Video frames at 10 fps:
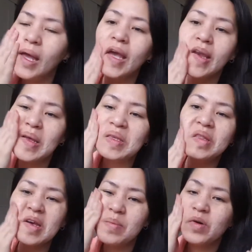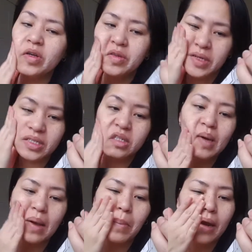And it's the moisturizer
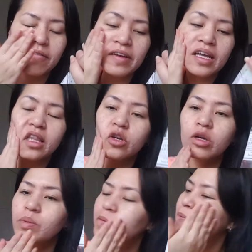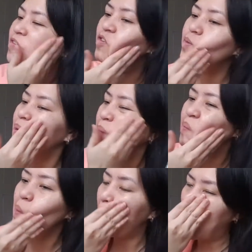by Benefit, the triple
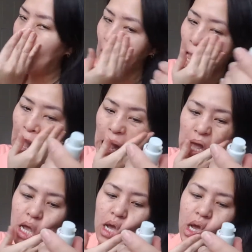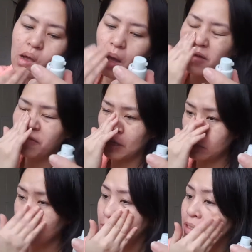performing
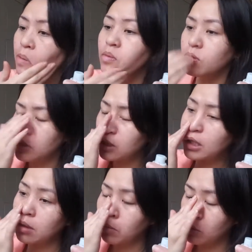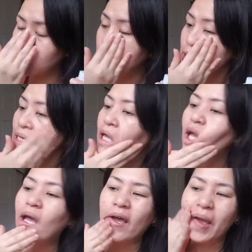facial emulsion.
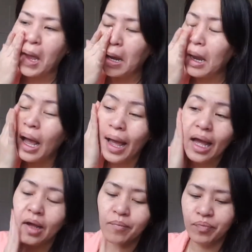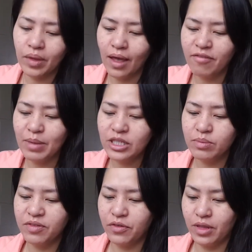And I've mentioned
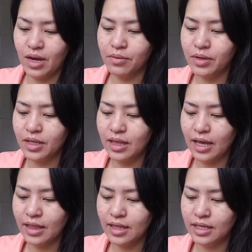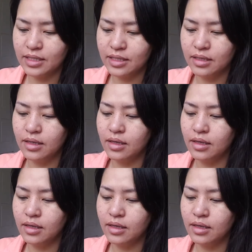before that I really like this